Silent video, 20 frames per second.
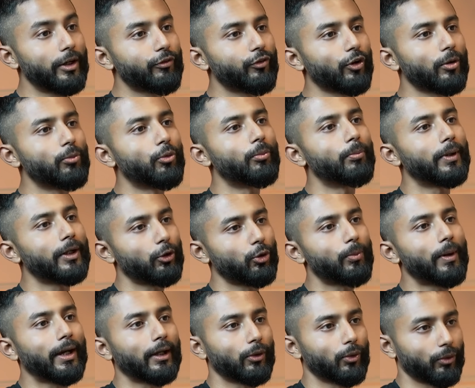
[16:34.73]
So he
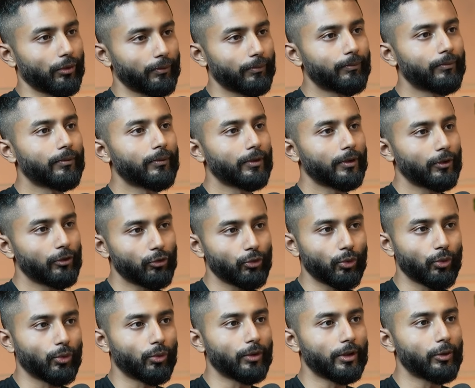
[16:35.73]
was an engineer
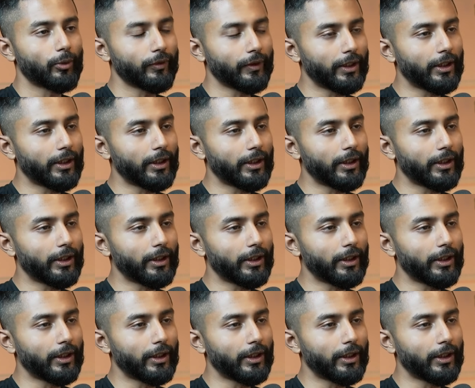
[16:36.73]
to